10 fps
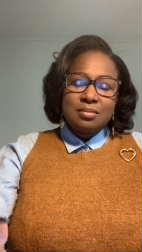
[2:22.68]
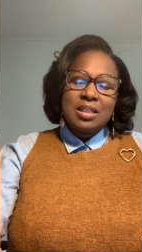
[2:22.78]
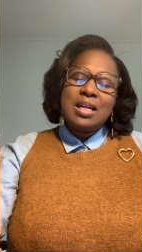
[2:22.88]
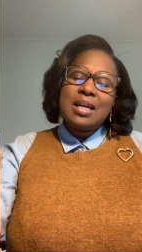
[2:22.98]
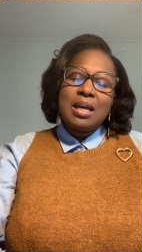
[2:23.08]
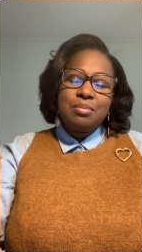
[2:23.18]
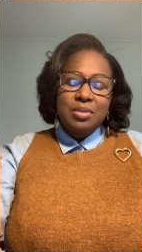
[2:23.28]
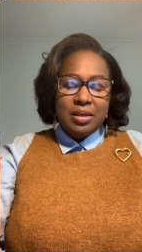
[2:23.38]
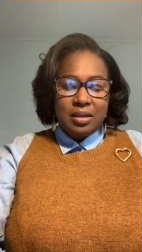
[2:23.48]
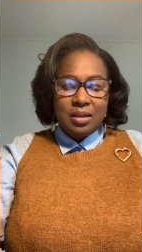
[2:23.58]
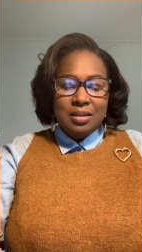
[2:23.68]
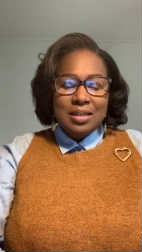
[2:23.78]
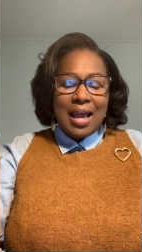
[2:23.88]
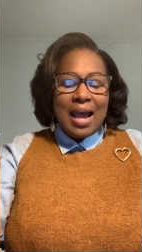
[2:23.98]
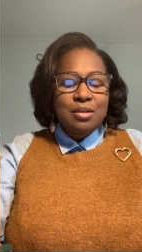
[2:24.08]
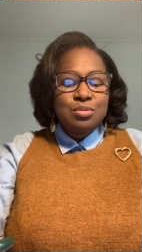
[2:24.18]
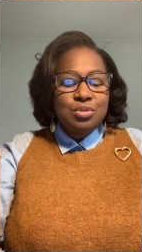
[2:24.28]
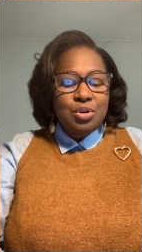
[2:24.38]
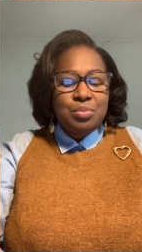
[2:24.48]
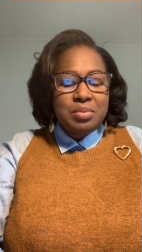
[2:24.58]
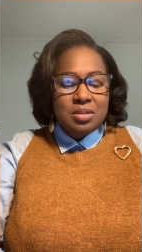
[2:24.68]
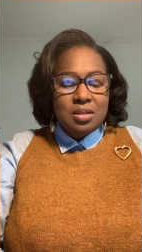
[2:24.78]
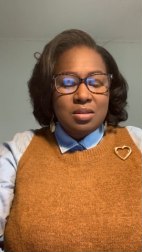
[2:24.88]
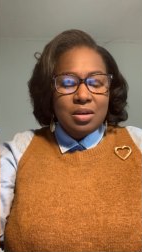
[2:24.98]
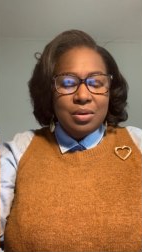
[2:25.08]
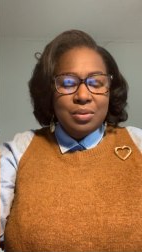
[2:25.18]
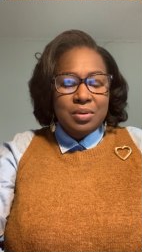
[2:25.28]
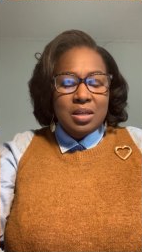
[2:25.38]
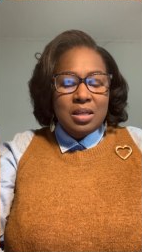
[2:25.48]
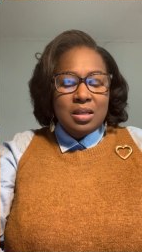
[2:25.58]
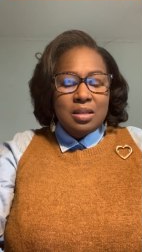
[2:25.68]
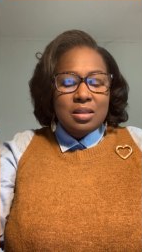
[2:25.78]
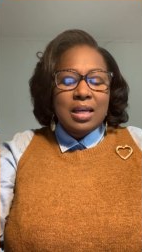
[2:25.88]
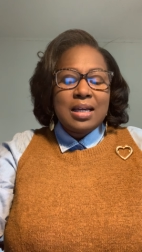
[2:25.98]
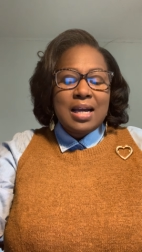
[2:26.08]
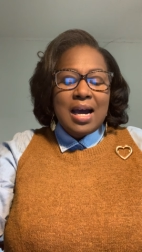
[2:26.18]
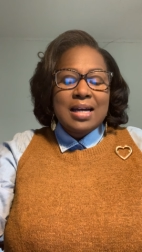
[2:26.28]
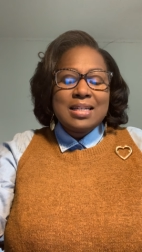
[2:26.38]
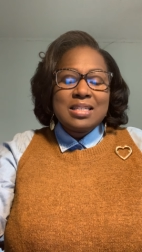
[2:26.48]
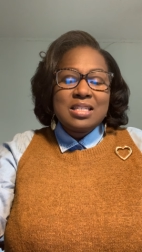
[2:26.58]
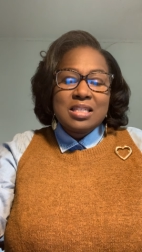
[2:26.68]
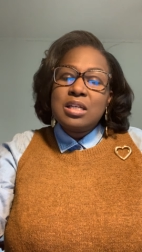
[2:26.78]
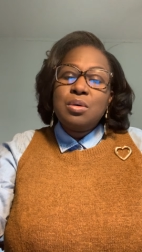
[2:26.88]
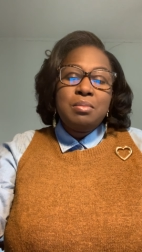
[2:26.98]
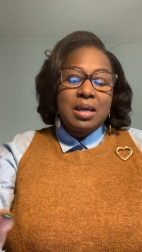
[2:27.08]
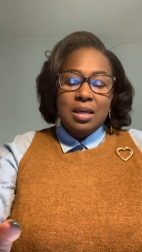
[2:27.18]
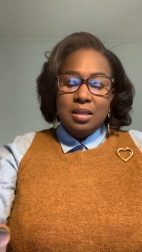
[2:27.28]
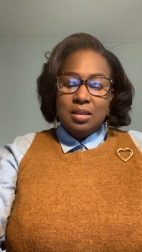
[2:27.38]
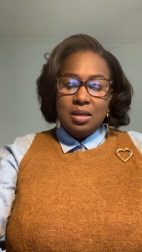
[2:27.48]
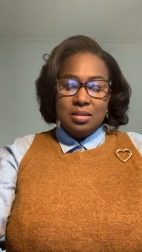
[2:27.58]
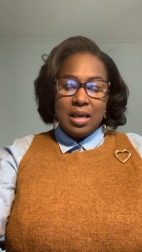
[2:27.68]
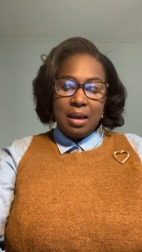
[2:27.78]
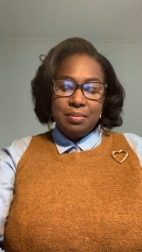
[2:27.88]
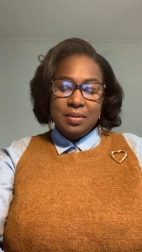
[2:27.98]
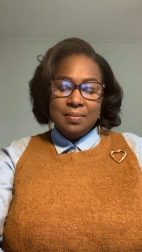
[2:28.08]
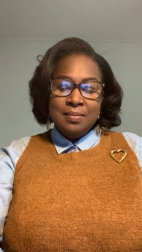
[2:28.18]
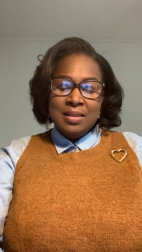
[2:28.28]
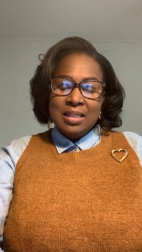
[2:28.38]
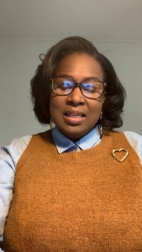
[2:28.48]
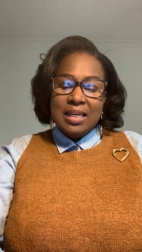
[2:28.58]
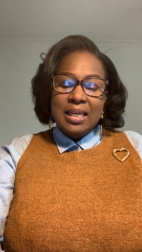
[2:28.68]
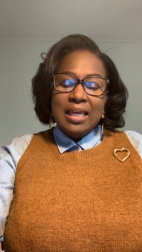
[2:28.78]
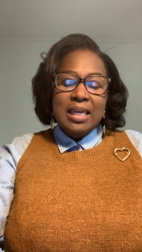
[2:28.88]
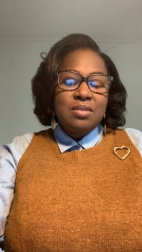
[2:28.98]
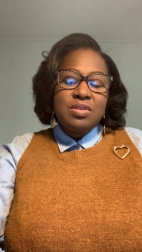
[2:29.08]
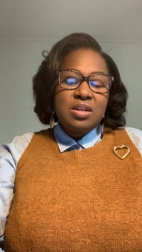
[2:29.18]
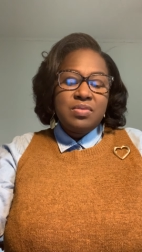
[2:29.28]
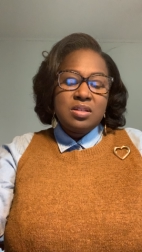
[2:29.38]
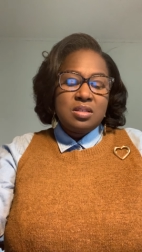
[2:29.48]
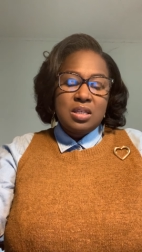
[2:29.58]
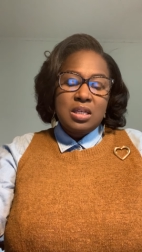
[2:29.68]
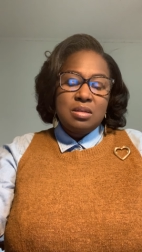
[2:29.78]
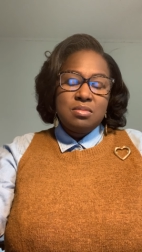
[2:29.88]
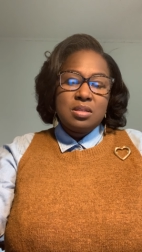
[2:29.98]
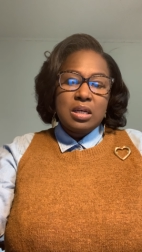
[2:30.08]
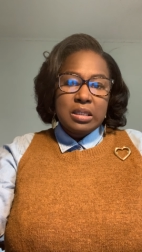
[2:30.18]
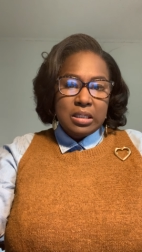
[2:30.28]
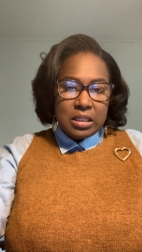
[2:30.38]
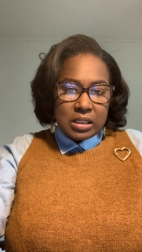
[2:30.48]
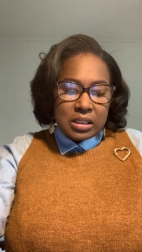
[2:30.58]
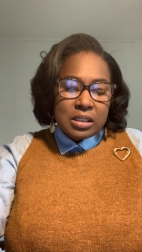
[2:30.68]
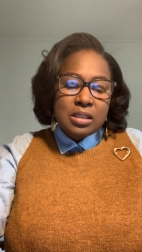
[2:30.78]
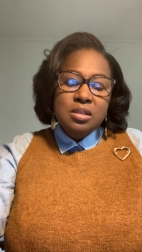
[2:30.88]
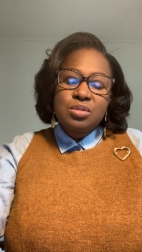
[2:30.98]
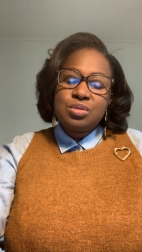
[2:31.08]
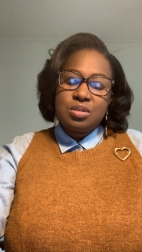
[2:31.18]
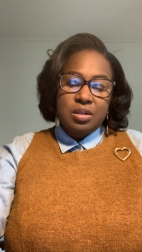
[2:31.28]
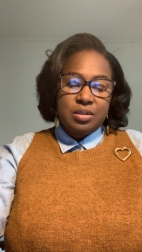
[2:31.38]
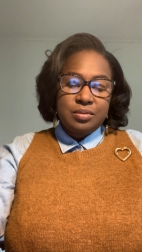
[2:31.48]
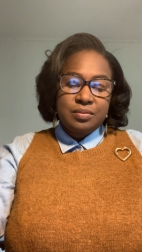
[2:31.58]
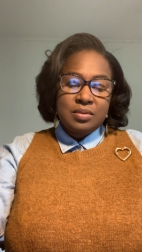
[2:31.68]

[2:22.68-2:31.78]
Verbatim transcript: Then I kept thinking, how dope is it though that God is still making things happen? even if it seems a little slow,